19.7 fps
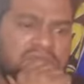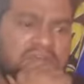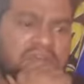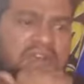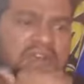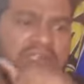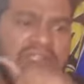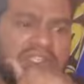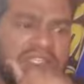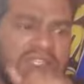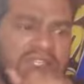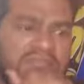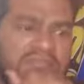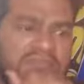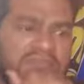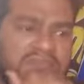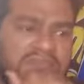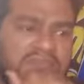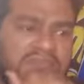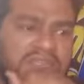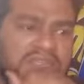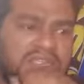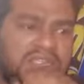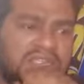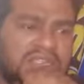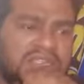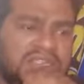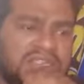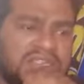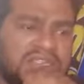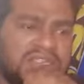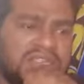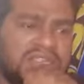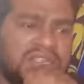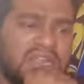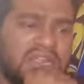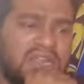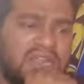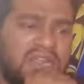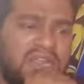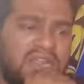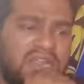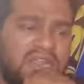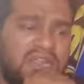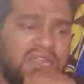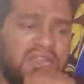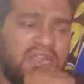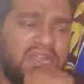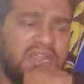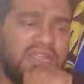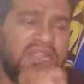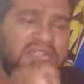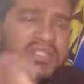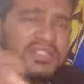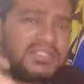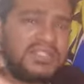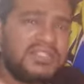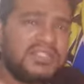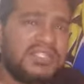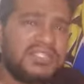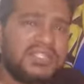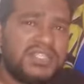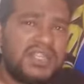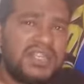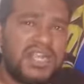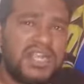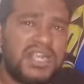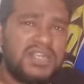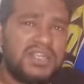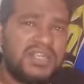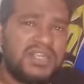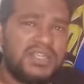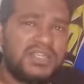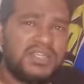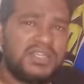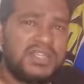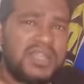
asking is this really